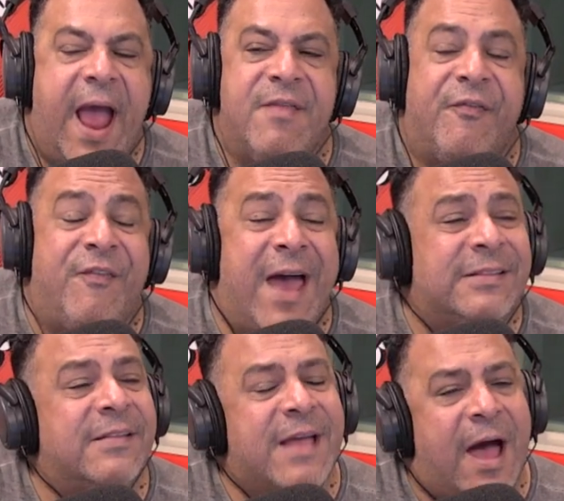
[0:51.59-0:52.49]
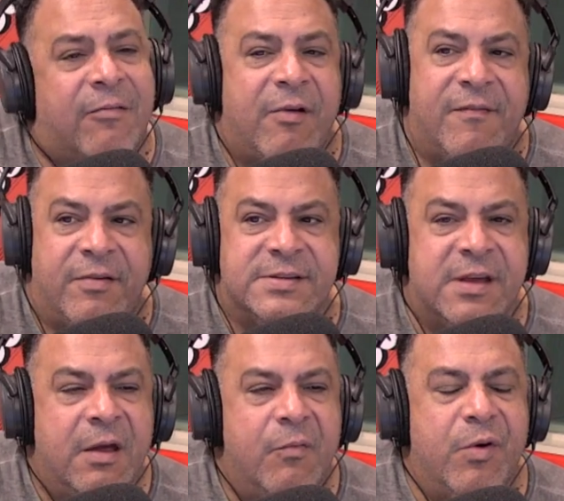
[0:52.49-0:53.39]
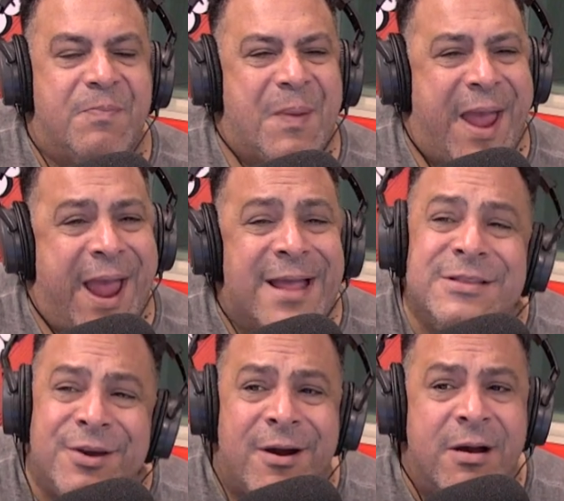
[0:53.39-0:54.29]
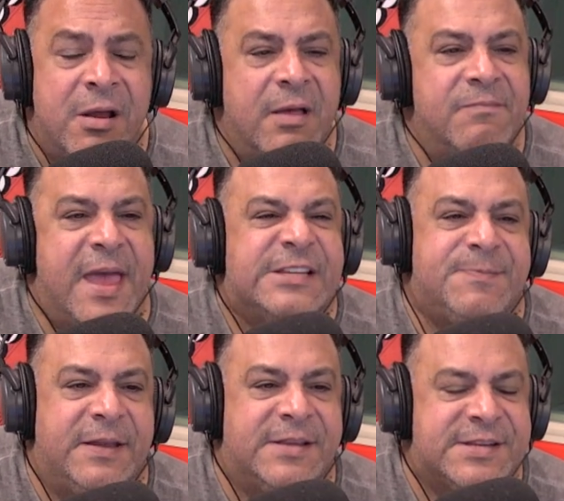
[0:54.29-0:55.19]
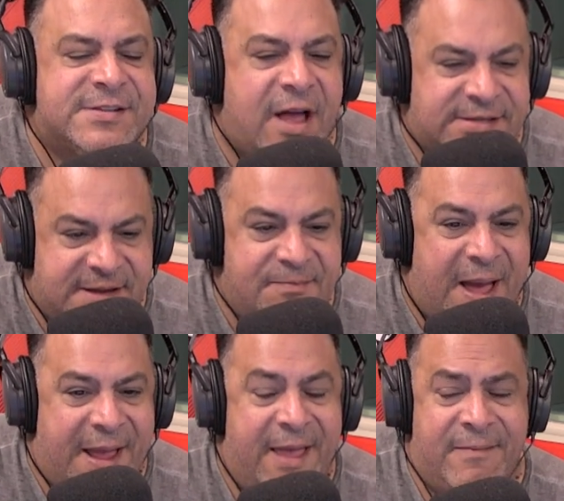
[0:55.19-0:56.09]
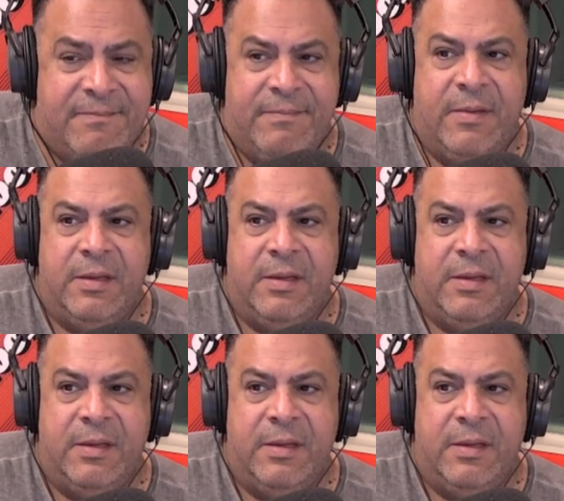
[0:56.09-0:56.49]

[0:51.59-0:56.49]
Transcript: And the fact that Doc Rivers would pander makes me disgusted by him.